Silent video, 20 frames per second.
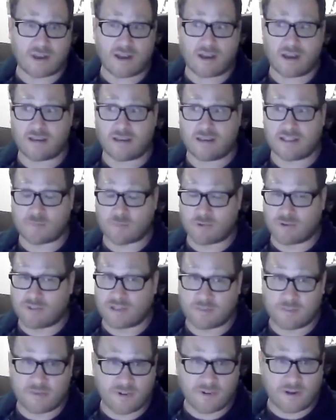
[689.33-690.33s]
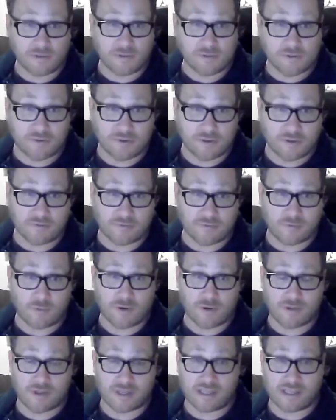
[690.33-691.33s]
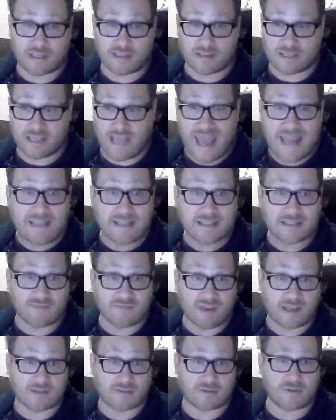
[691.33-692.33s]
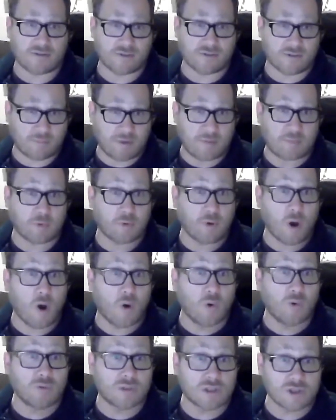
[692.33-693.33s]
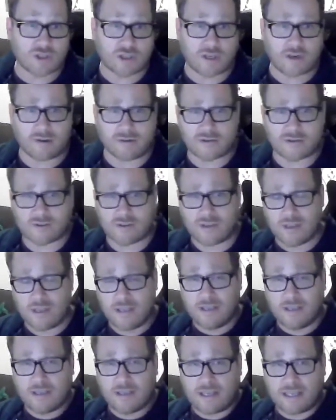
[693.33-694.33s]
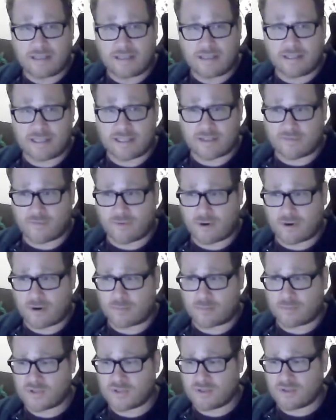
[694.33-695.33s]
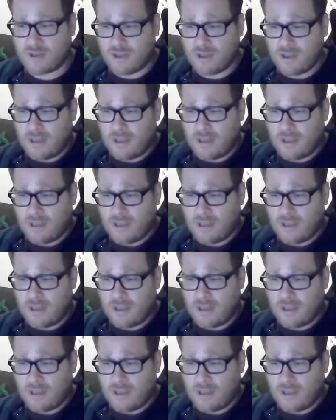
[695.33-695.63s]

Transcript: It's proving to be very lucrative for the end investors, so the people who own the shares in these firms.